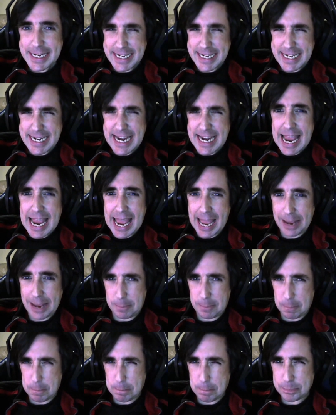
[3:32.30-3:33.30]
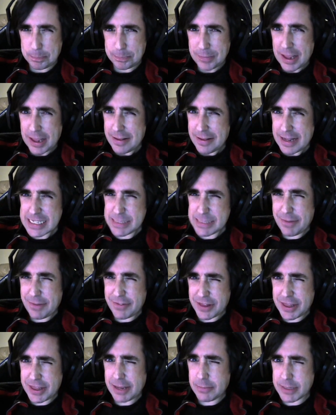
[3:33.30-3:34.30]
Yeah, that's a
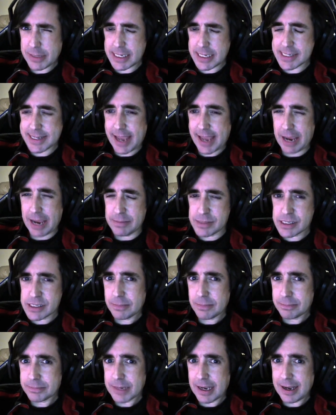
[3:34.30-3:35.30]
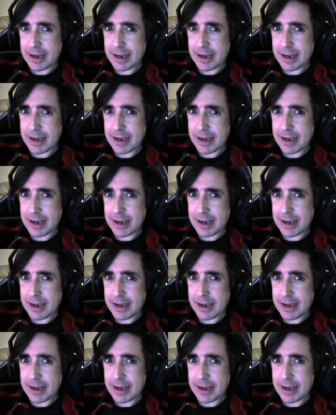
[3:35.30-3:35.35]
bit of a thing with these games,